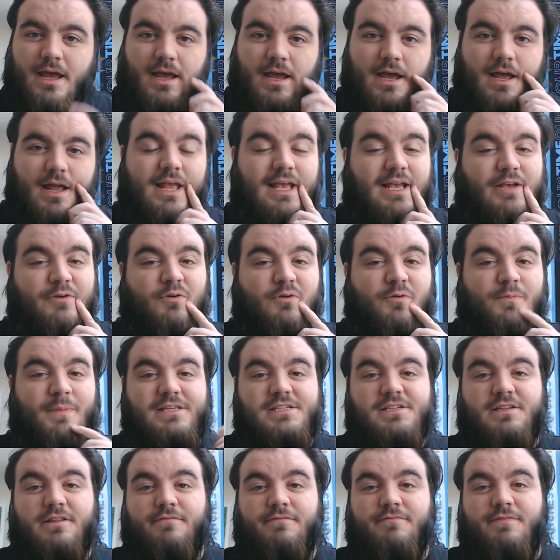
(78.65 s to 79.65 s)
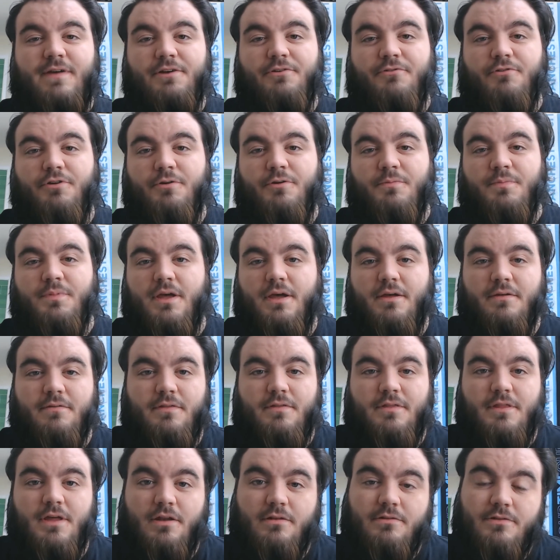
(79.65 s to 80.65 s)
equal amounts of the fan group that
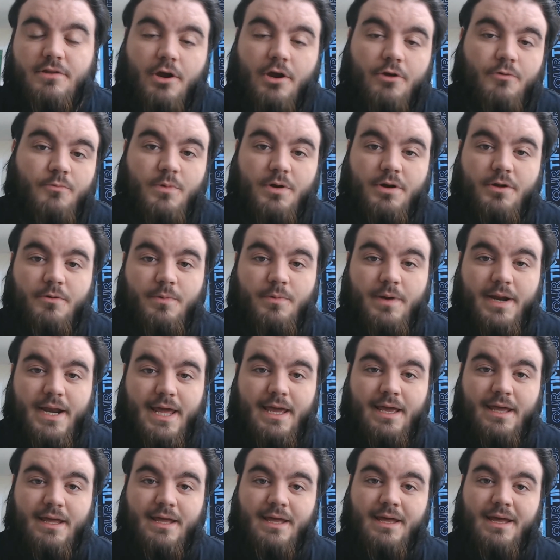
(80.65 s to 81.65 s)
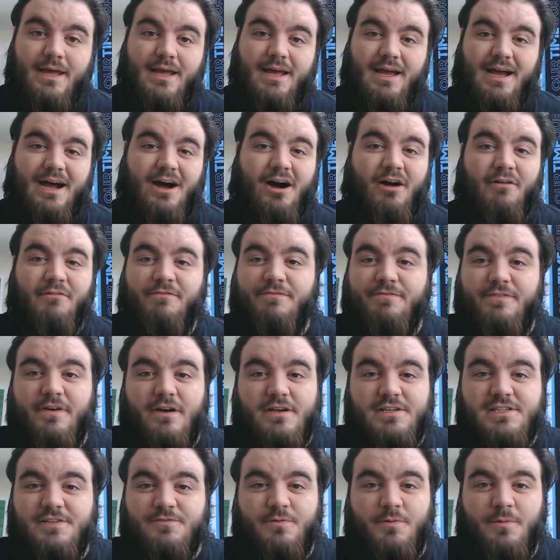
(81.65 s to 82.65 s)
don't want to win it, aren't
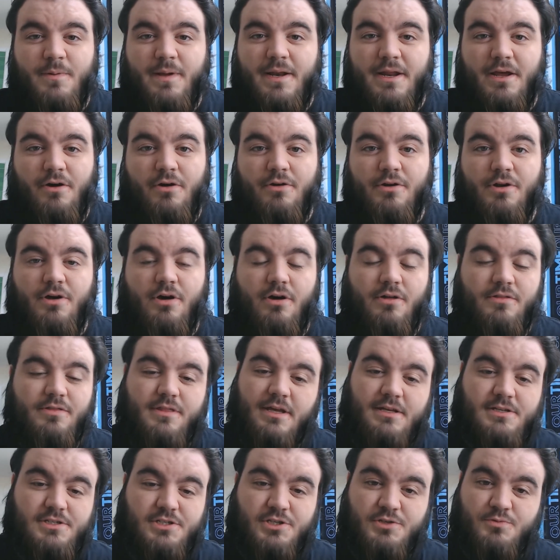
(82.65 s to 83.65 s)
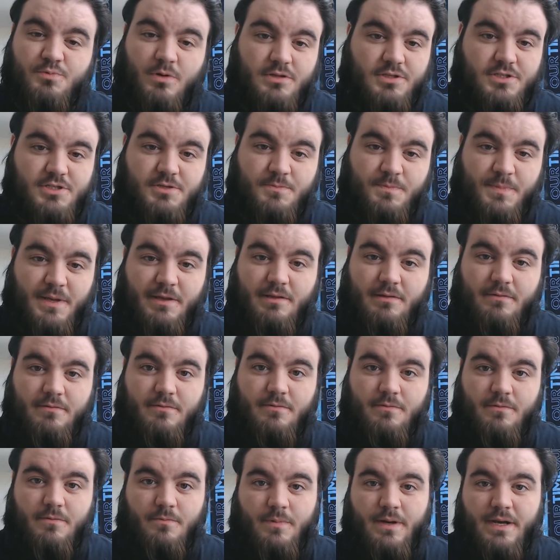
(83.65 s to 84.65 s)
fussed if we win it or not. They just want to be
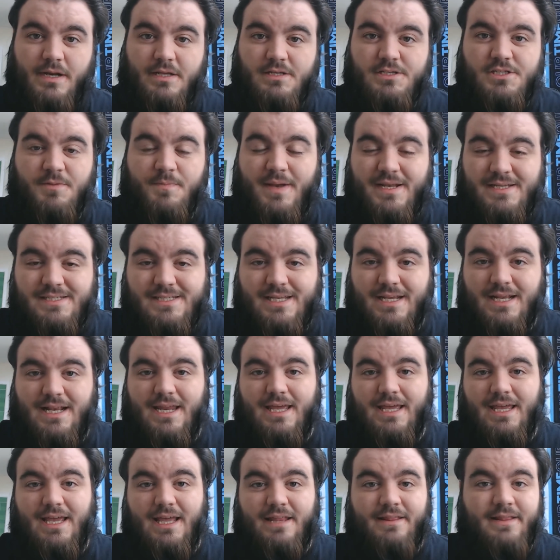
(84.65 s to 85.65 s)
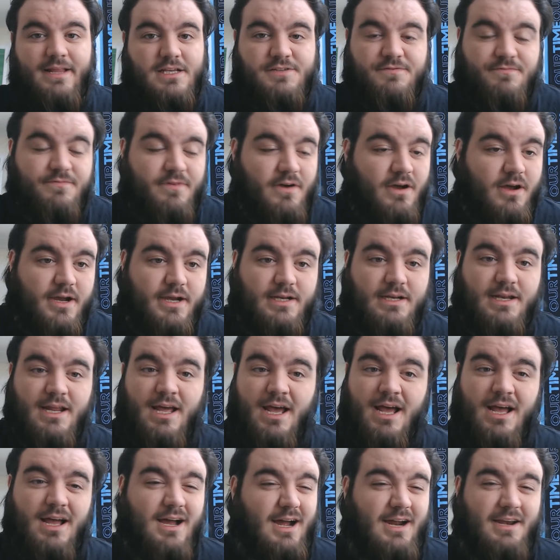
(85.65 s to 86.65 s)
winners domestically, and that's fine.
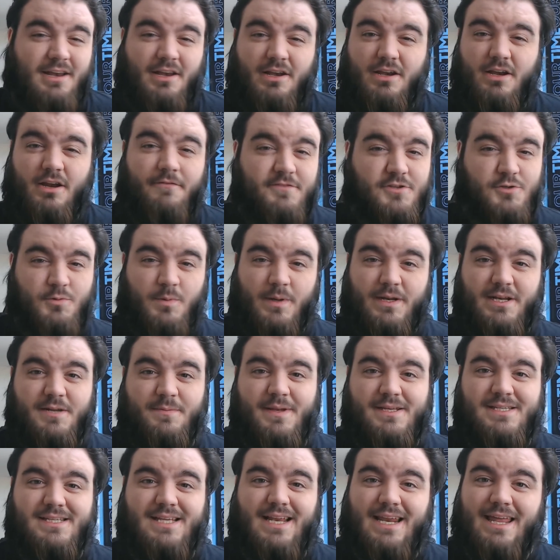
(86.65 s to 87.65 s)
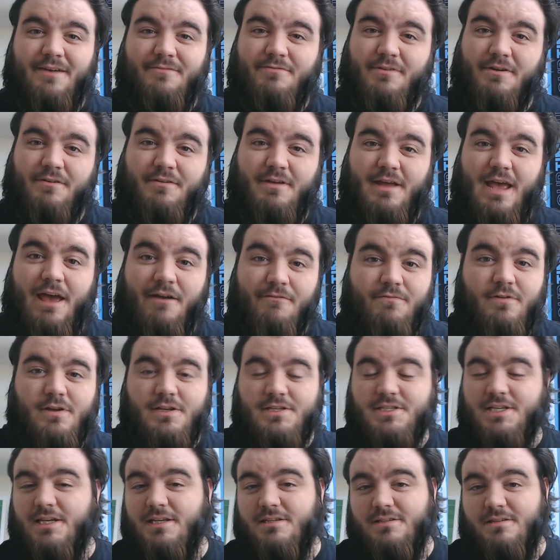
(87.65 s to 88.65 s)
I'd love to win domestically every
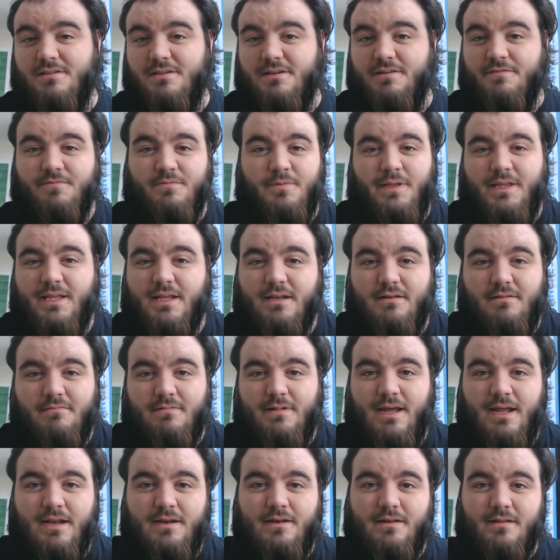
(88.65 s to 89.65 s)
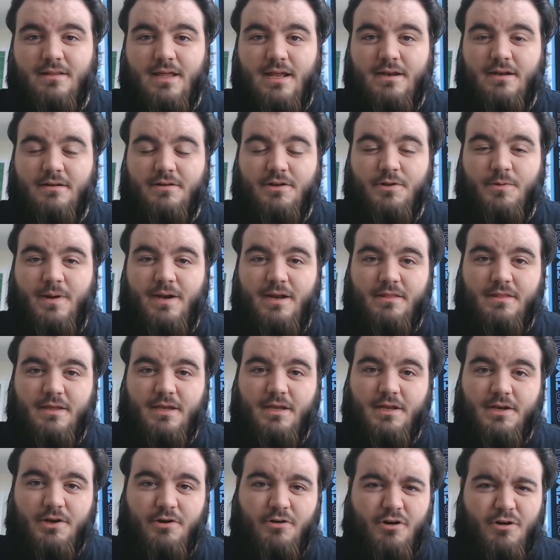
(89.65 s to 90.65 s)
season. If we didn't and then do anything
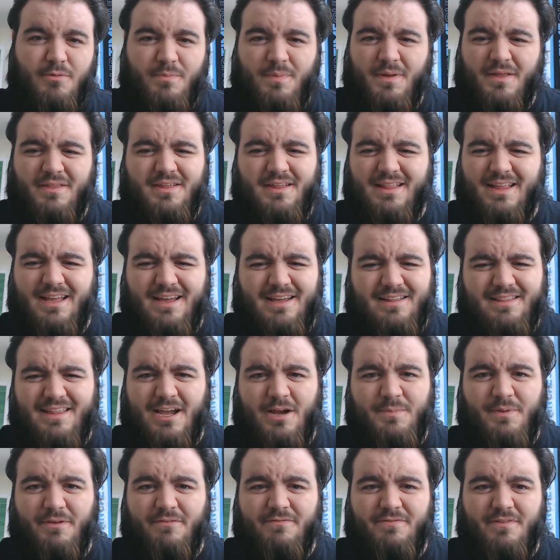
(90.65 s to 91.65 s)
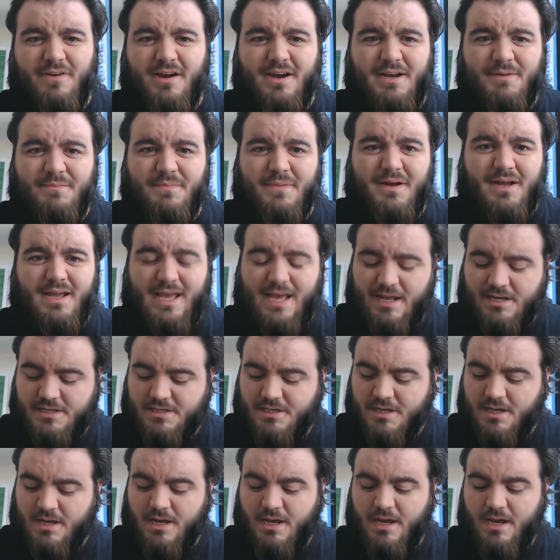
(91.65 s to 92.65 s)
in Europe, I think that would be fine in my head.
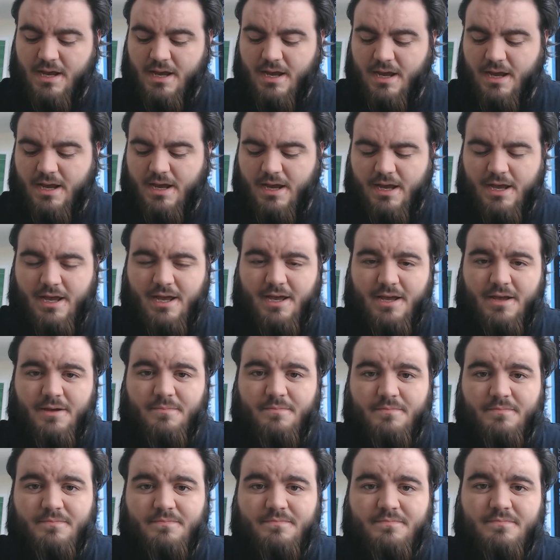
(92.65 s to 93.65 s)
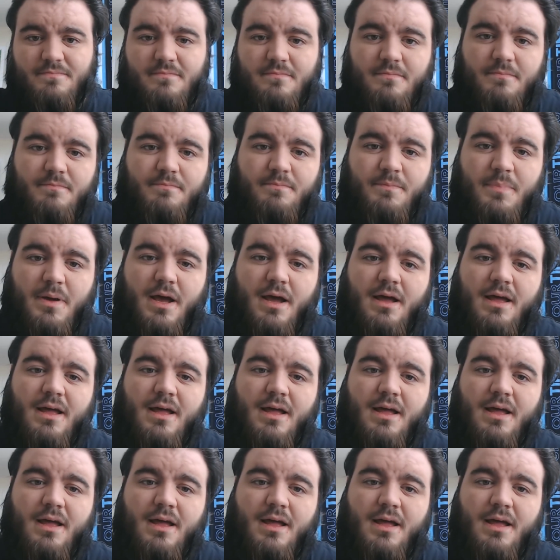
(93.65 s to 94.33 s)
But